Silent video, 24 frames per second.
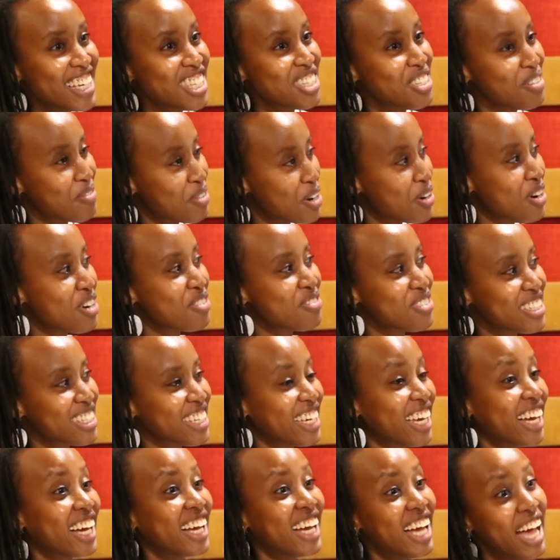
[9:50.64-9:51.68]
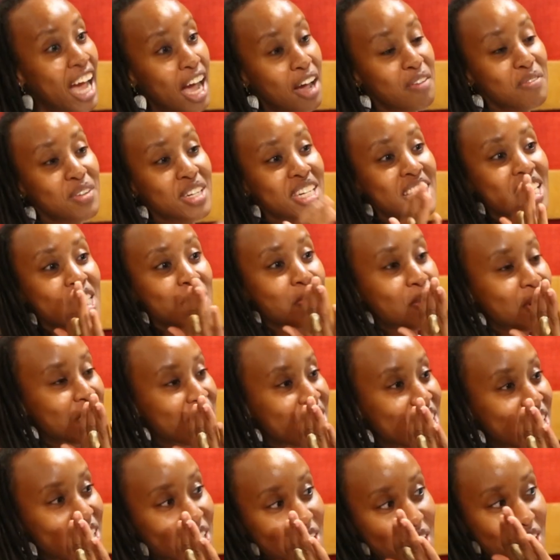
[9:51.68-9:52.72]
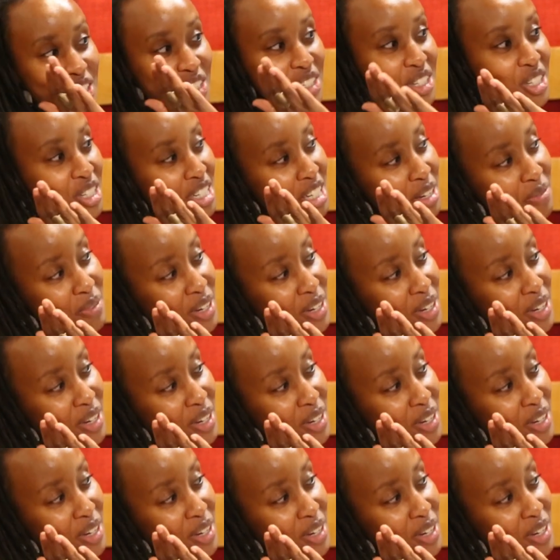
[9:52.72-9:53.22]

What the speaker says: Zimewafikia. Amina is sporting locks today.